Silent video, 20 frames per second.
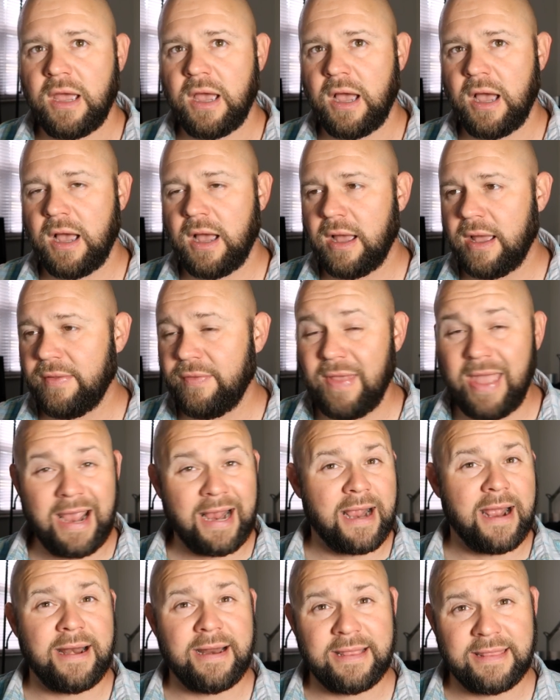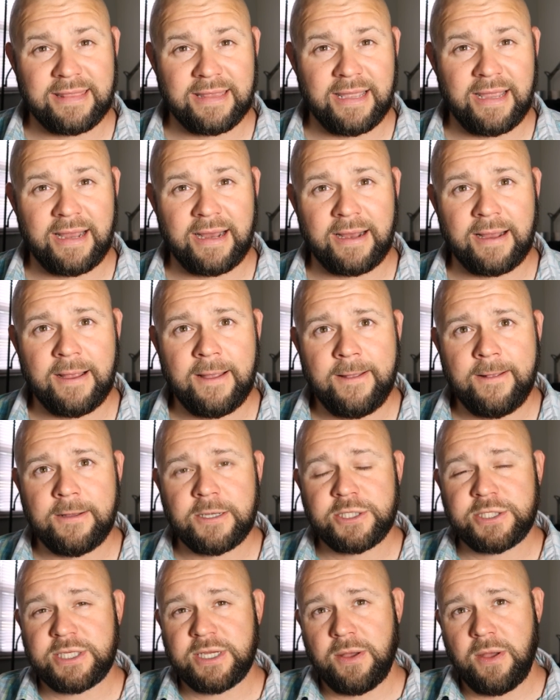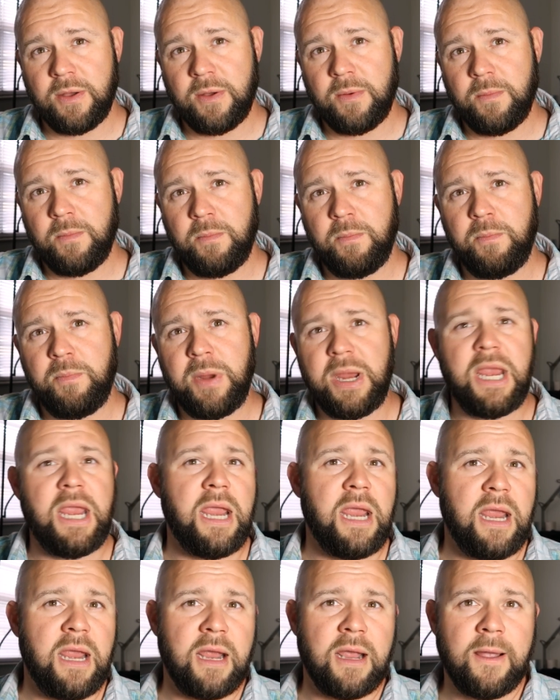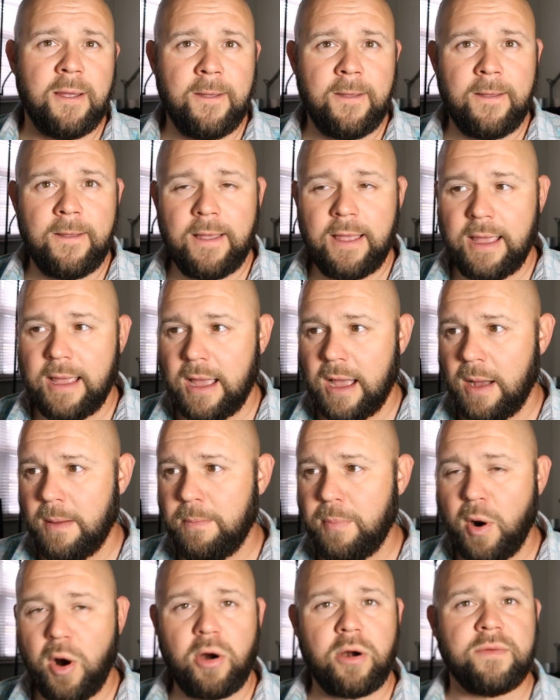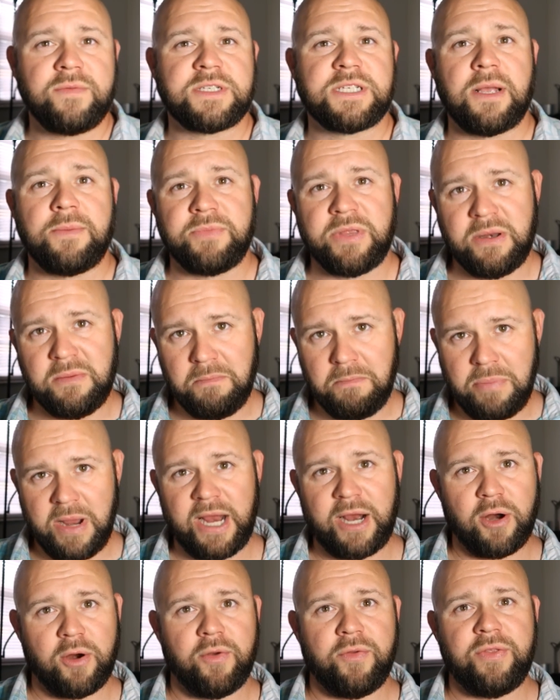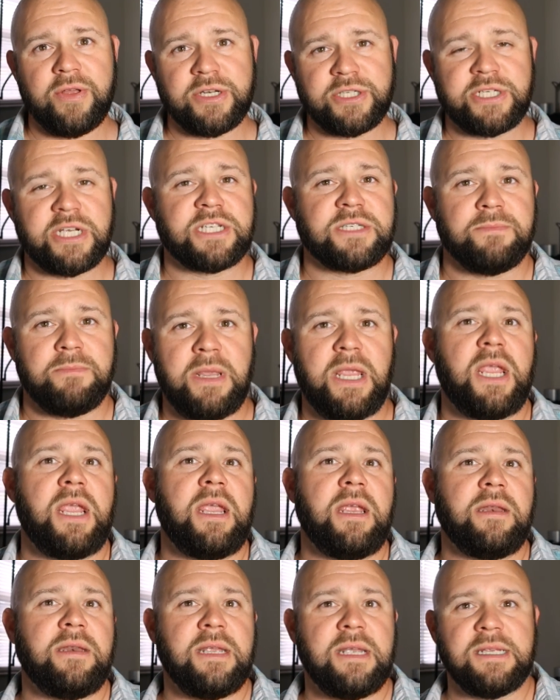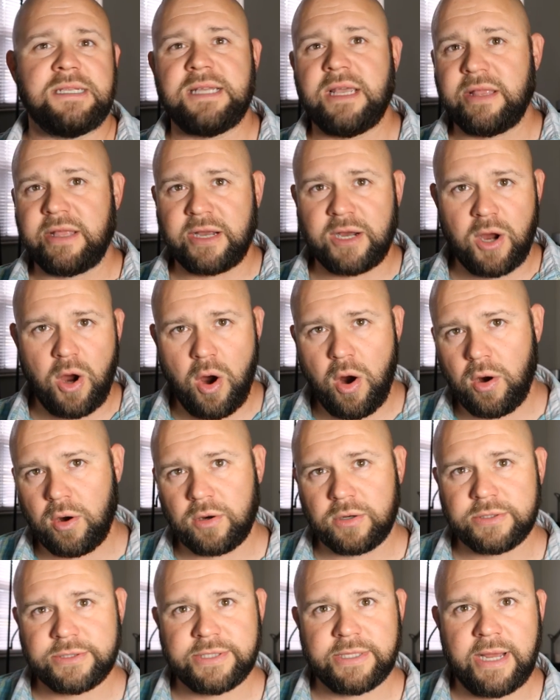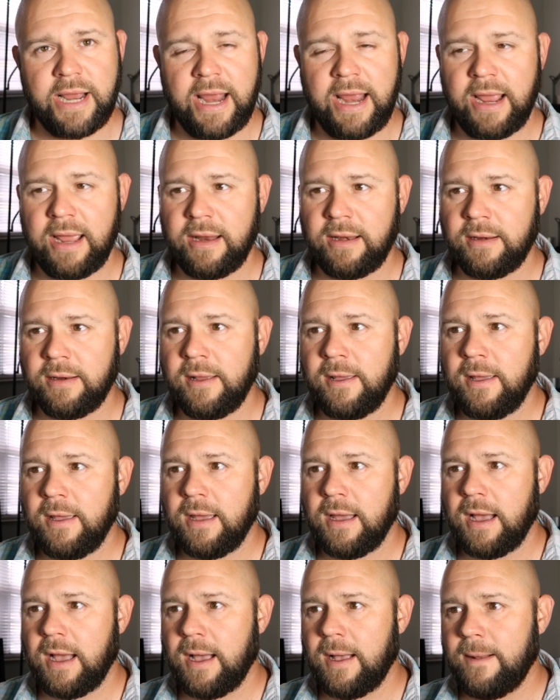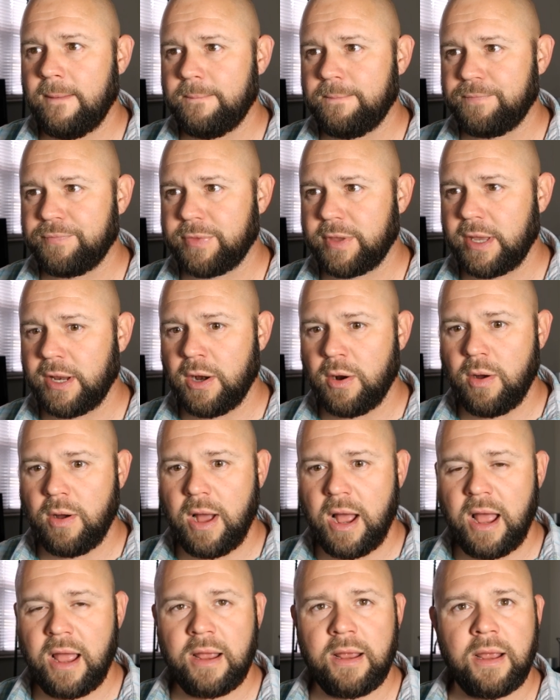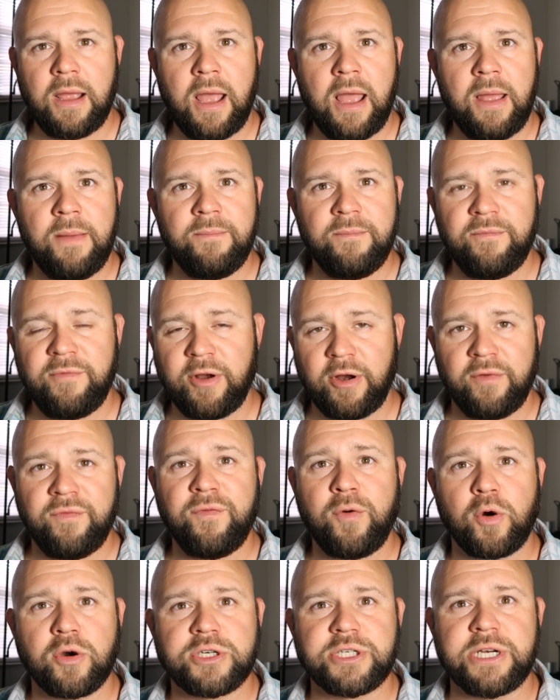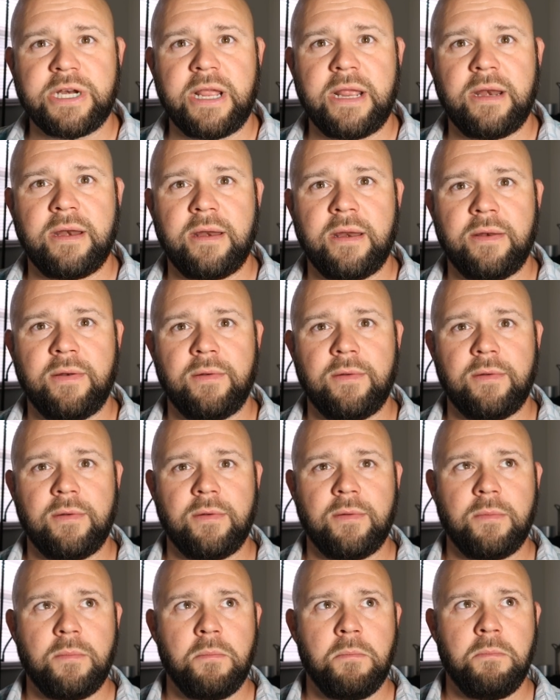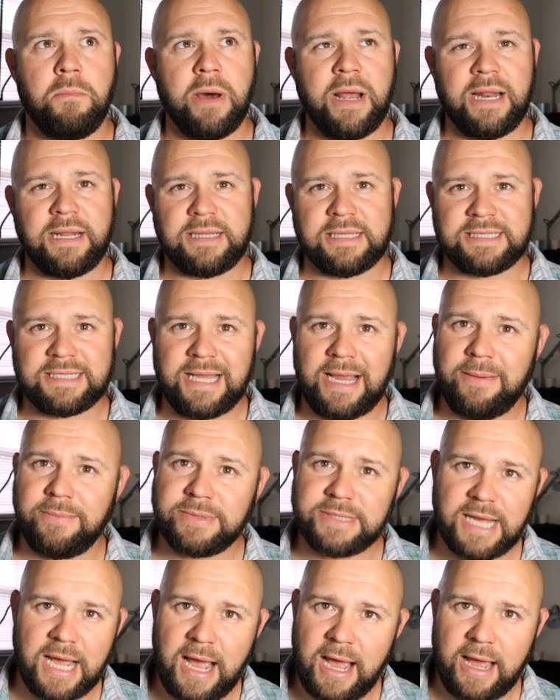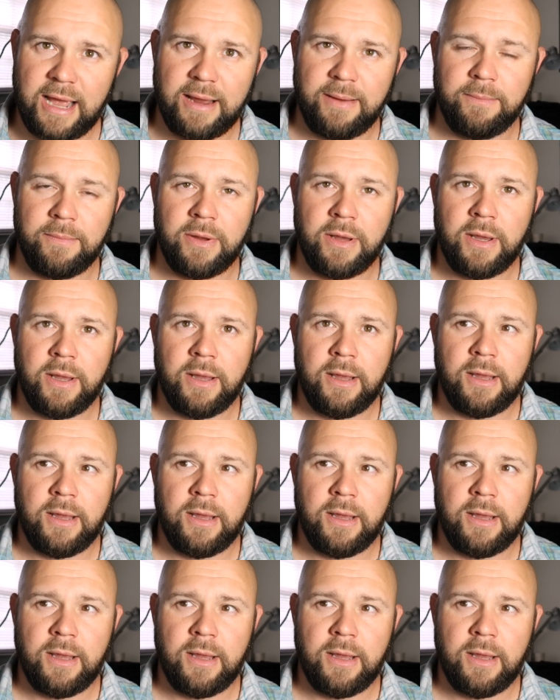uh, and that kind of thing to be a part of something bigger than just me detailing cars. And um, you know, I, I'm very fortunate, but at the same time,